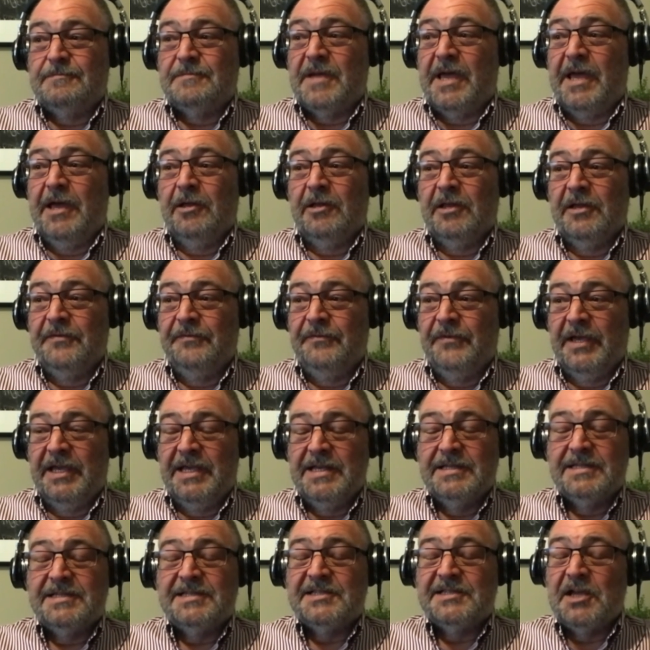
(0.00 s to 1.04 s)

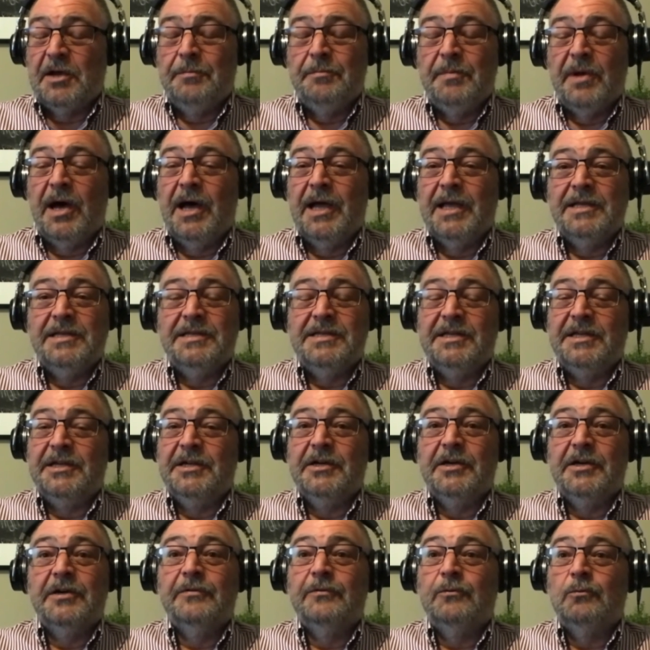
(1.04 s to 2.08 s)
elevate some idea
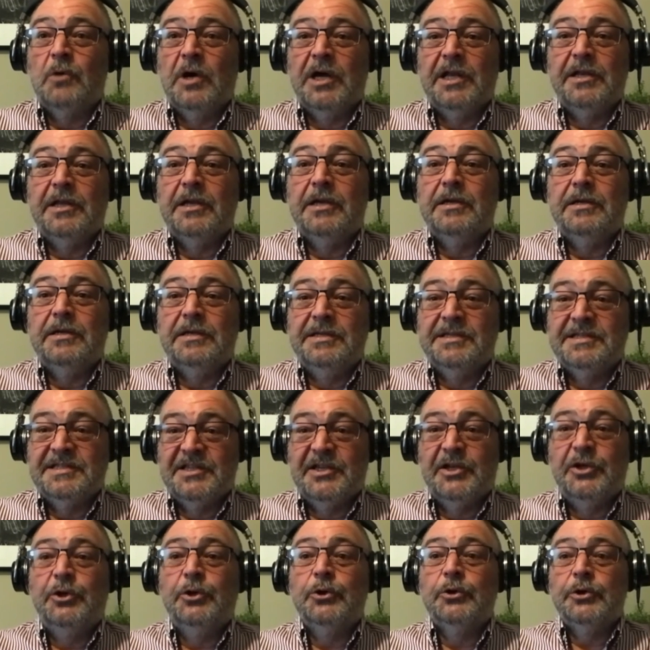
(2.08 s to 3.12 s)
of what is
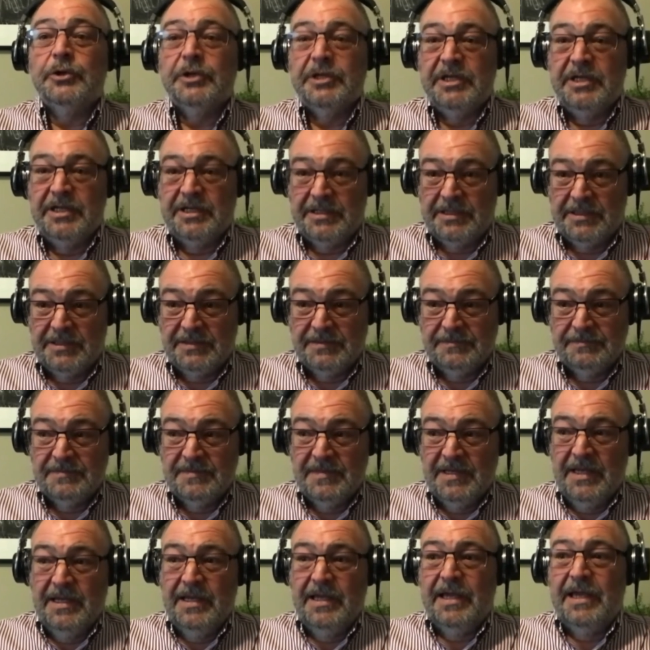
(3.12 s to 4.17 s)
good
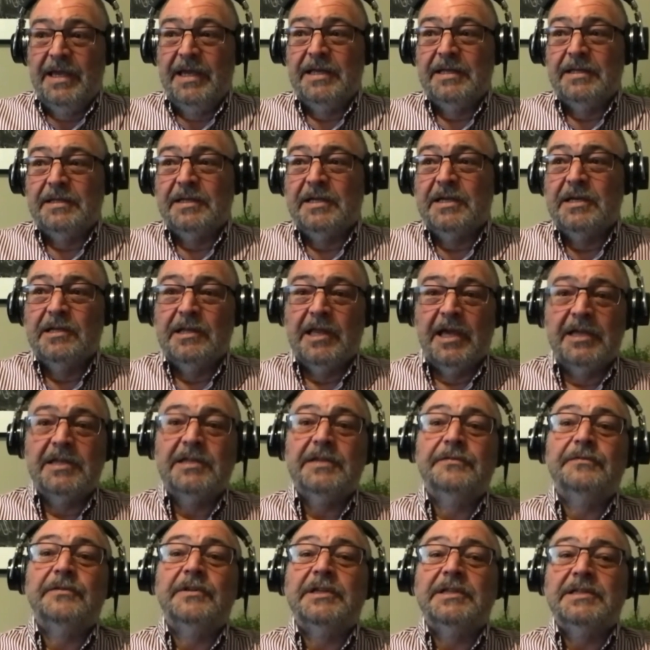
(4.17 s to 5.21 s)
and
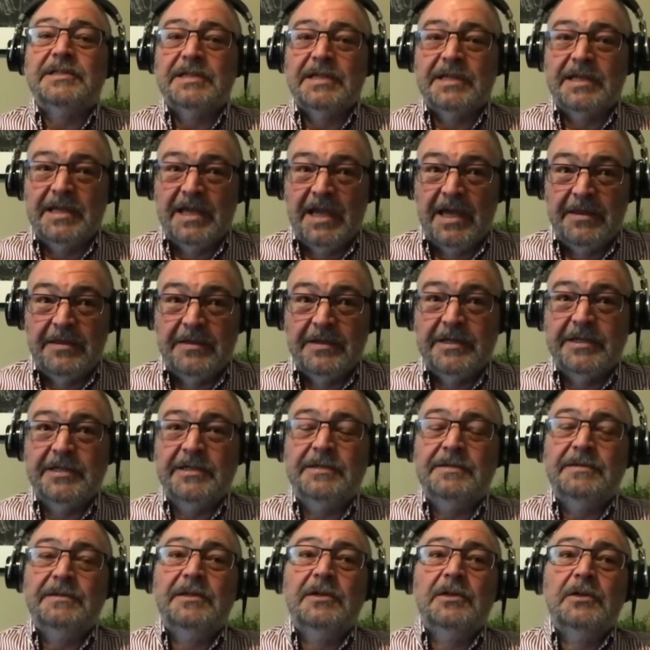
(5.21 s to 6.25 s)
collectively together
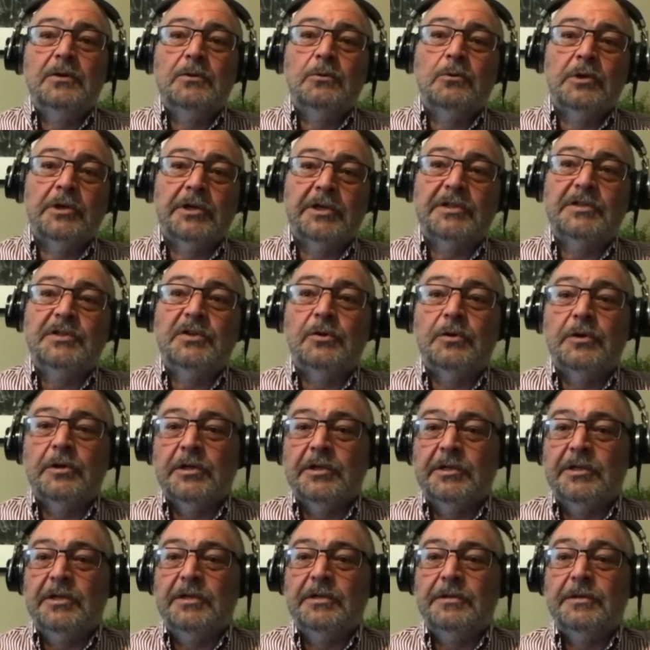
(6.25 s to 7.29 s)
work
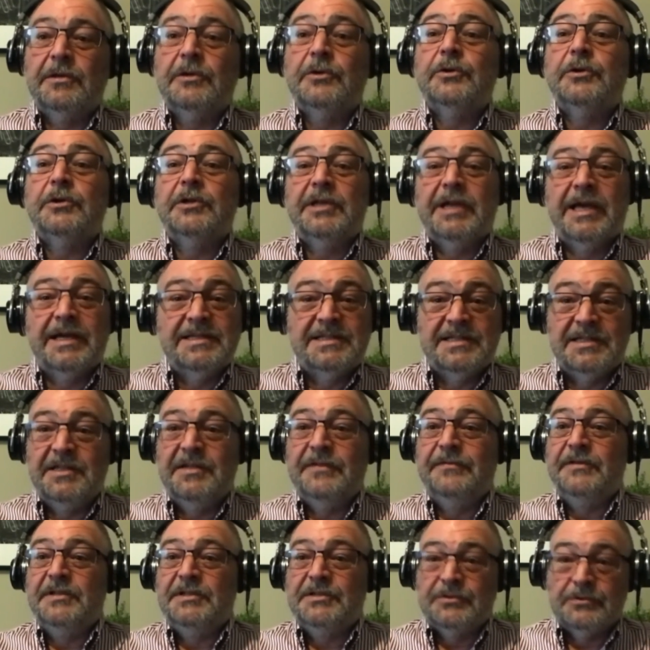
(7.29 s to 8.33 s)
toward good as
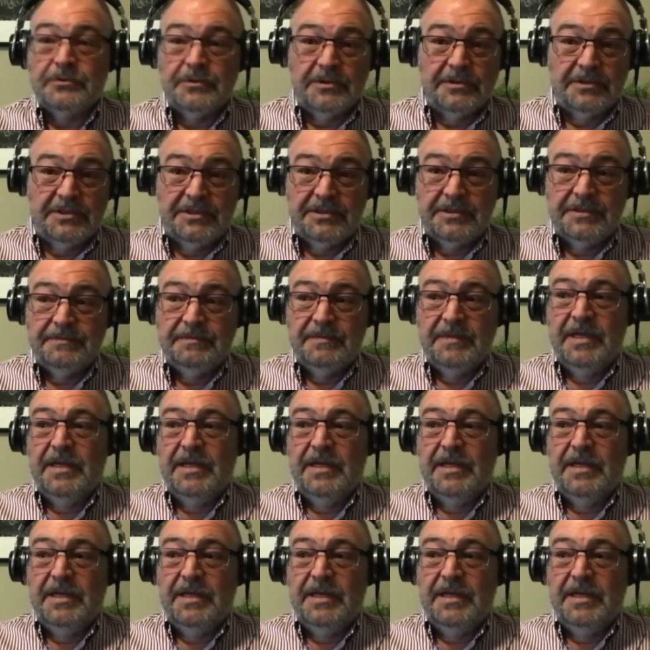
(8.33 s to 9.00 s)
individuals.